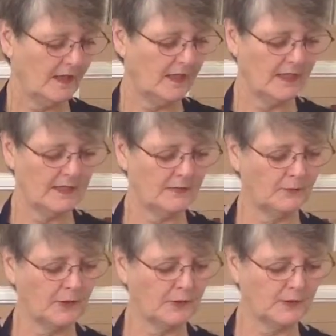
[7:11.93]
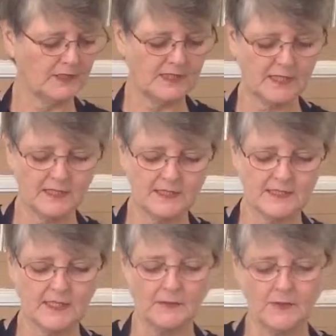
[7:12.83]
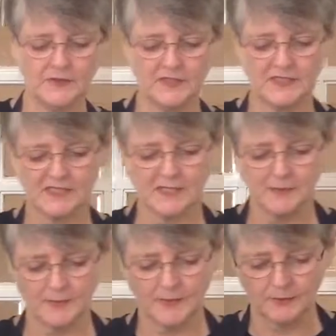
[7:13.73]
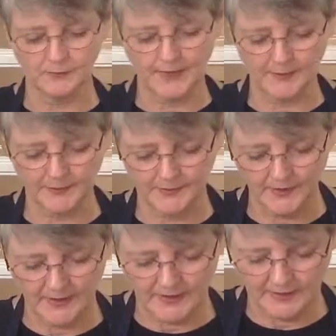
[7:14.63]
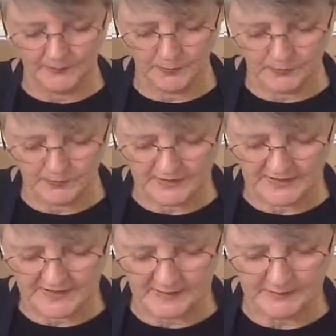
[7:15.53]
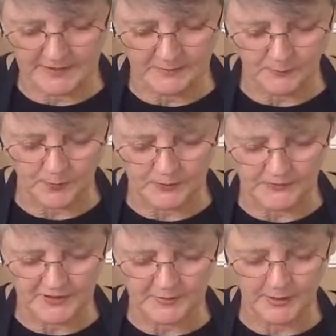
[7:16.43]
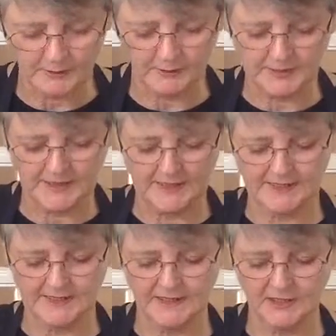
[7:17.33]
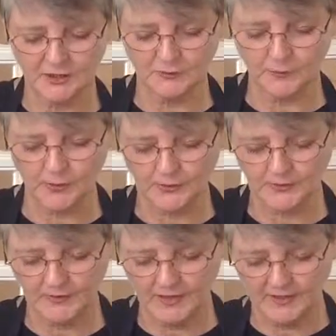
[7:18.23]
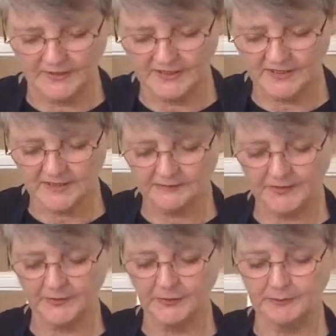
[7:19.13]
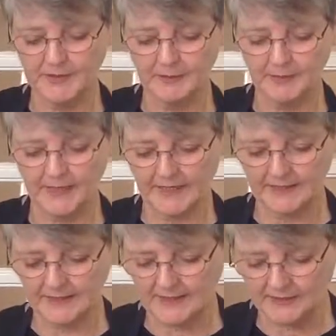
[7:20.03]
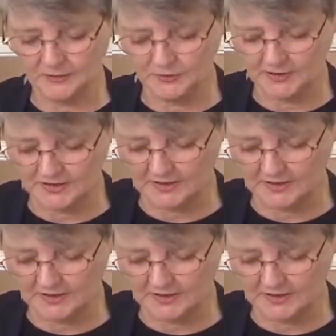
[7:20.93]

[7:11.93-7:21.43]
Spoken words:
And we're going to take this summer roll wrapper and we're going to dip it in water. This probably has 1 inch of water. This is a very big pan and I used